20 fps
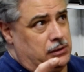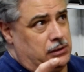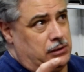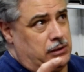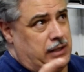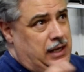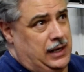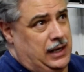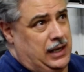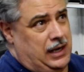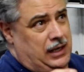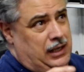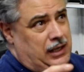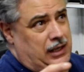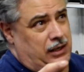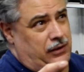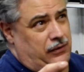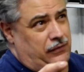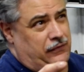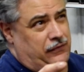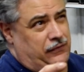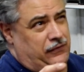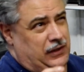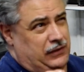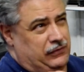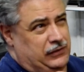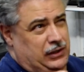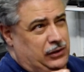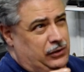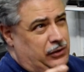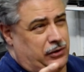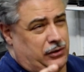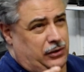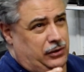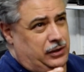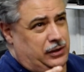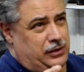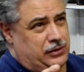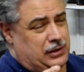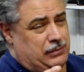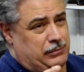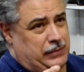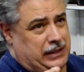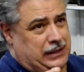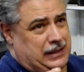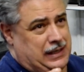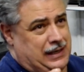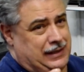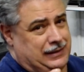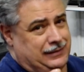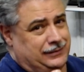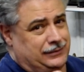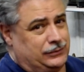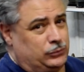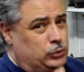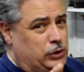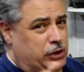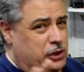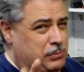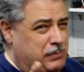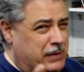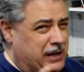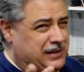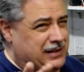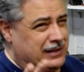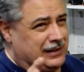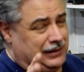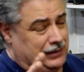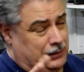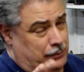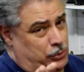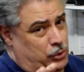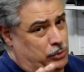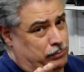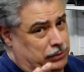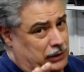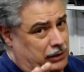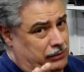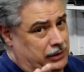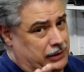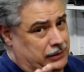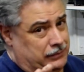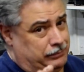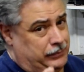1080, 50 or 30 or something like that, which makes it a little more blurrier,